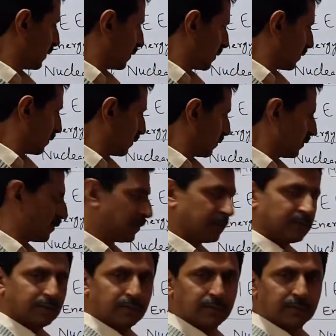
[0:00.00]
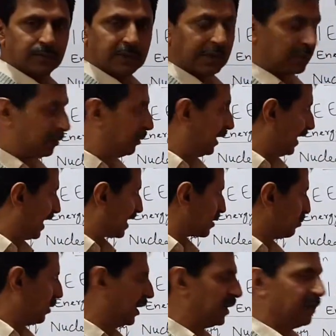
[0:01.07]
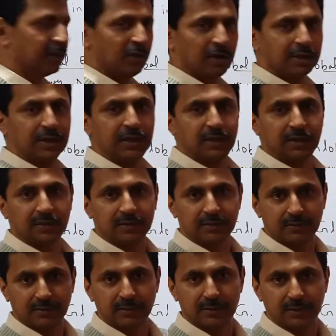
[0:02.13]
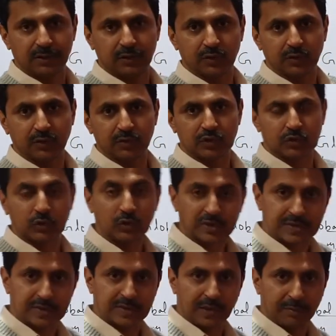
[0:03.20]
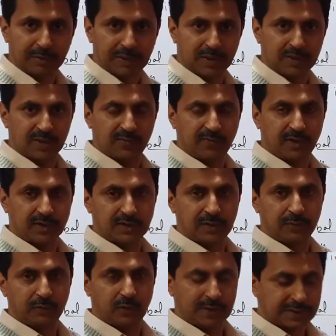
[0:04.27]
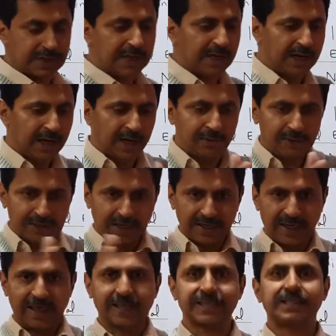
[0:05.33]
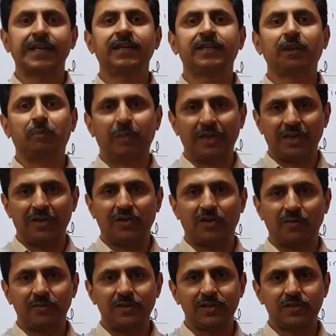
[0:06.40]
there will be less burden on the sources of energy, fossil fuels, and we can extend the period of these fossil fuels.